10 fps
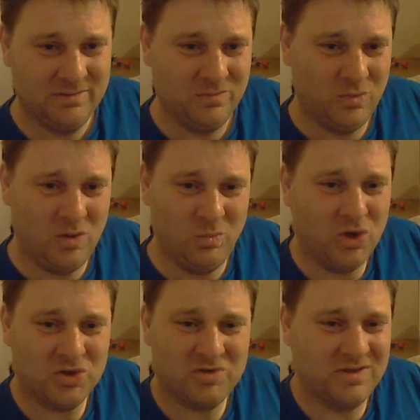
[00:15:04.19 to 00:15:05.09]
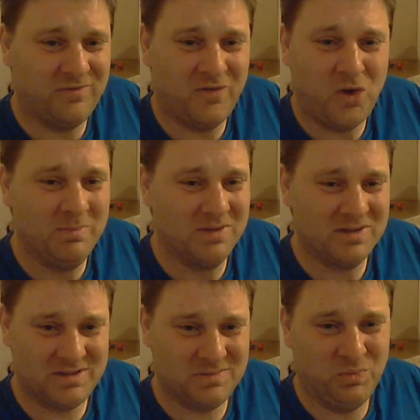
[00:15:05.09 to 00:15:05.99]
Water is
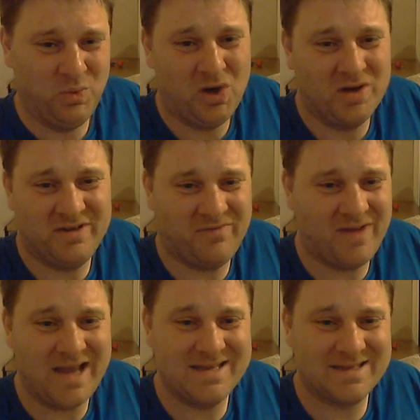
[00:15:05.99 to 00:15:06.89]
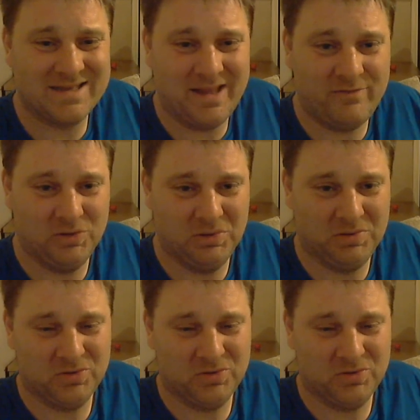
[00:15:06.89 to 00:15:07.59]
formless. Water defines level.